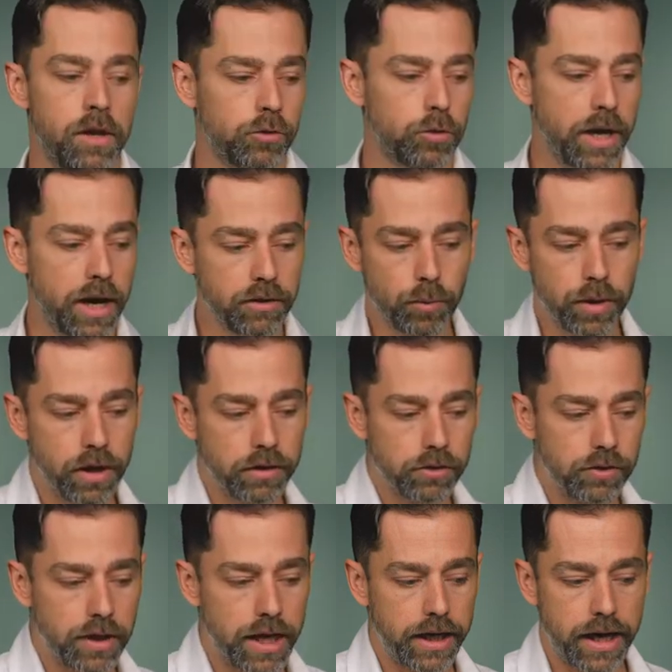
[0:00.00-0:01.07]
So now that we
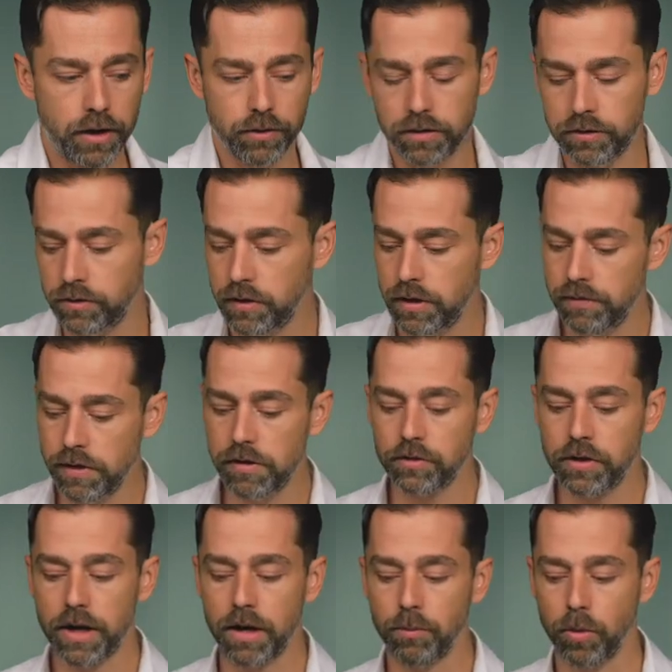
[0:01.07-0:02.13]
understand how this C V
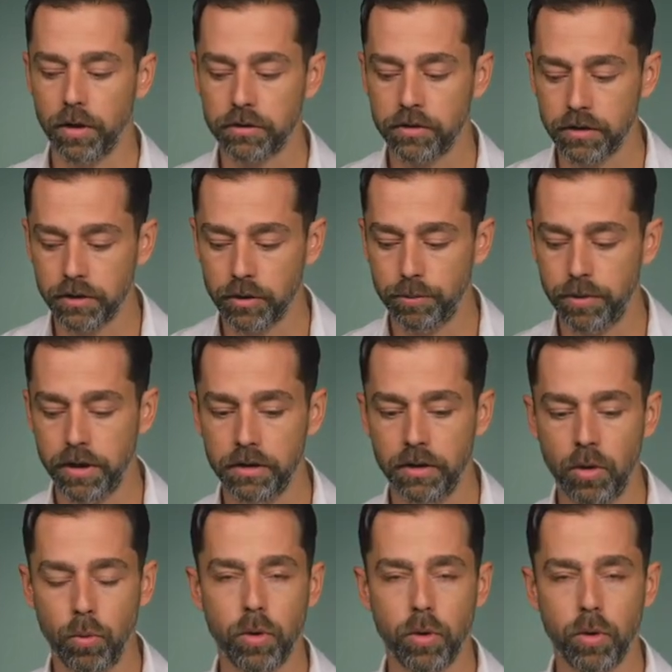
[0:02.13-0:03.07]
setup works a little bit,